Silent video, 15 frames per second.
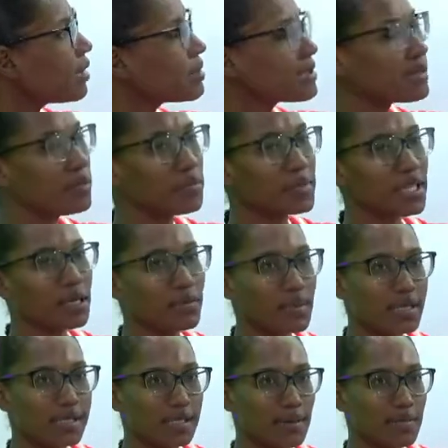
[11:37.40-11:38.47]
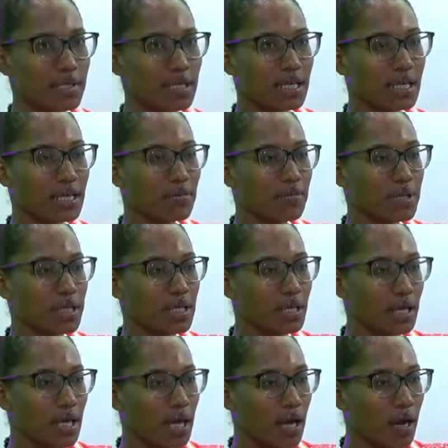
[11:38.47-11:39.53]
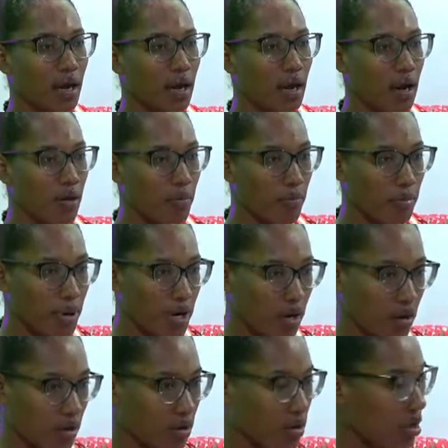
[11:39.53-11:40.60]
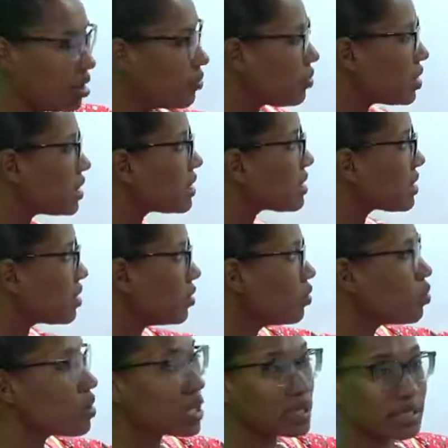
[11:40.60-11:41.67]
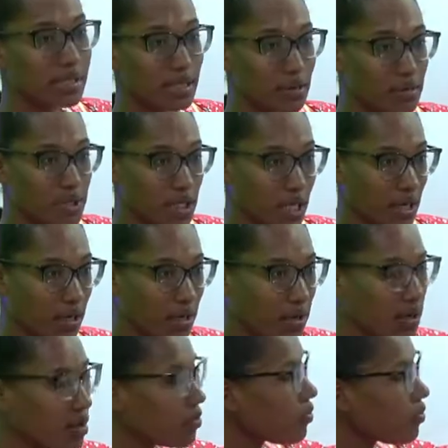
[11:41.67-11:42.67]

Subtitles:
and sometimes this subject can be compound, but it's still one subject,